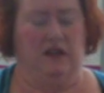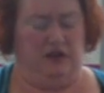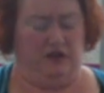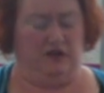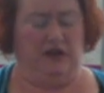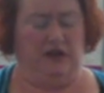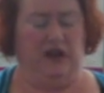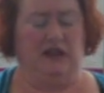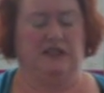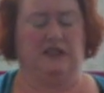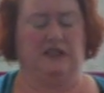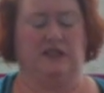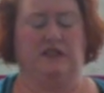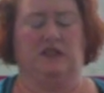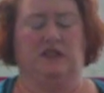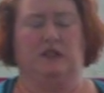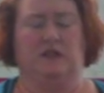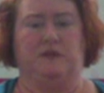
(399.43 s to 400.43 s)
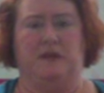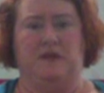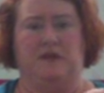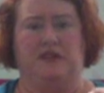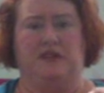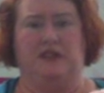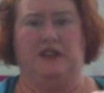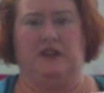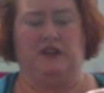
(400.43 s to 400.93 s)
your Eyeseals maybe
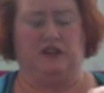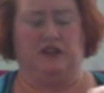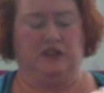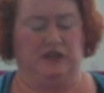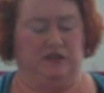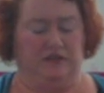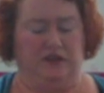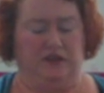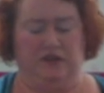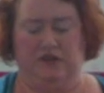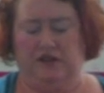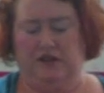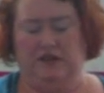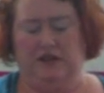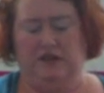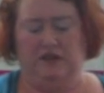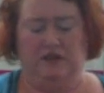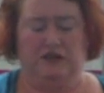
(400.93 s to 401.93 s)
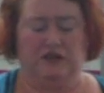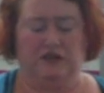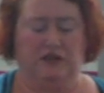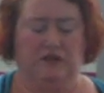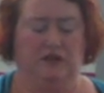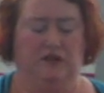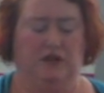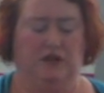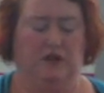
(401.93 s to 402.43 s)
tears over the nose,
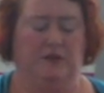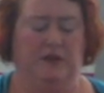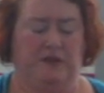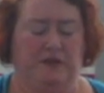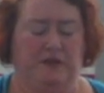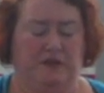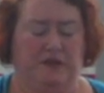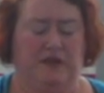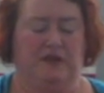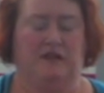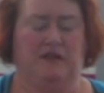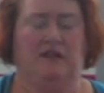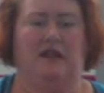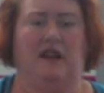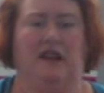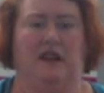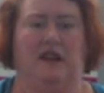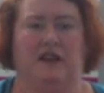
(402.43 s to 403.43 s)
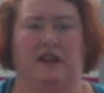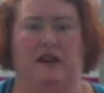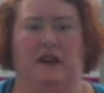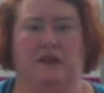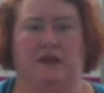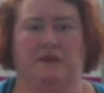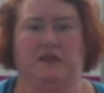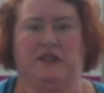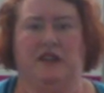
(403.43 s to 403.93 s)
or maybe one of the little eye
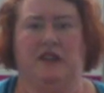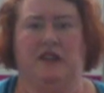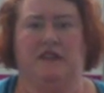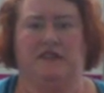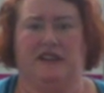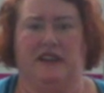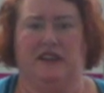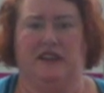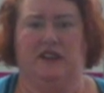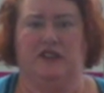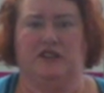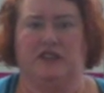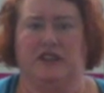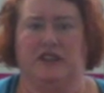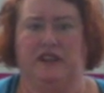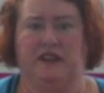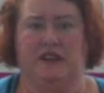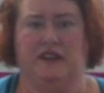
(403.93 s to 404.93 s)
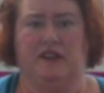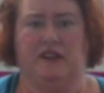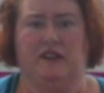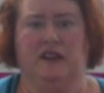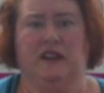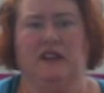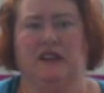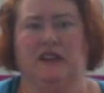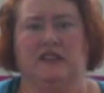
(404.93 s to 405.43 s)
cups tears here
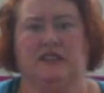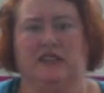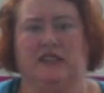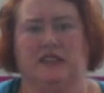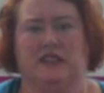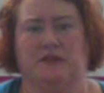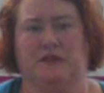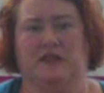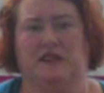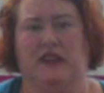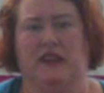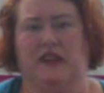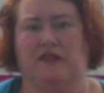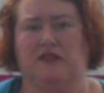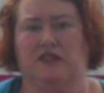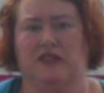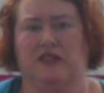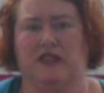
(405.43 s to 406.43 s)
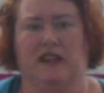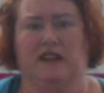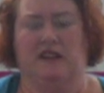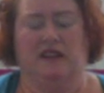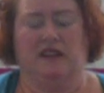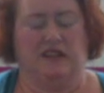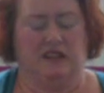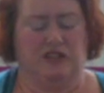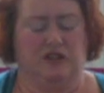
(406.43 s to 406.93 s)
6 months after, it's getting a
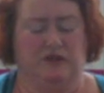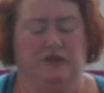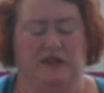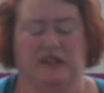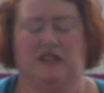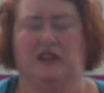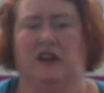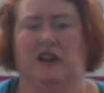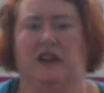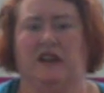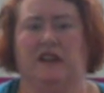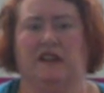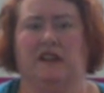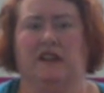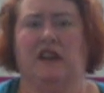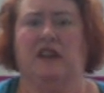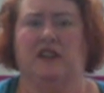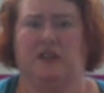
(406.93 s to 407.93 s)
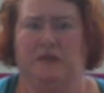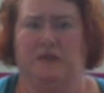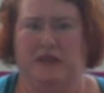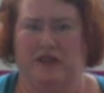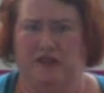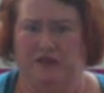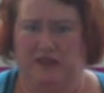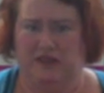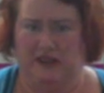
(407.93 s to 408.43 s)
lot of stress on it. The
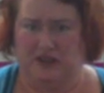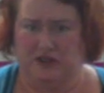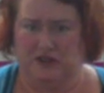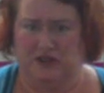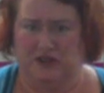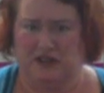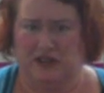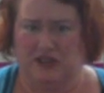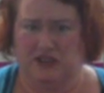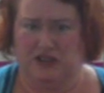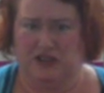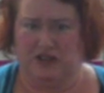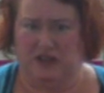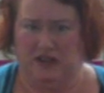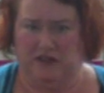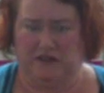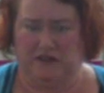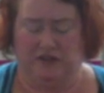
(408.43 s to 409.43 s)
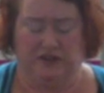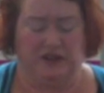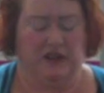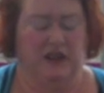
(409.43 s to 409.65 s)
manufacturer's got you covered.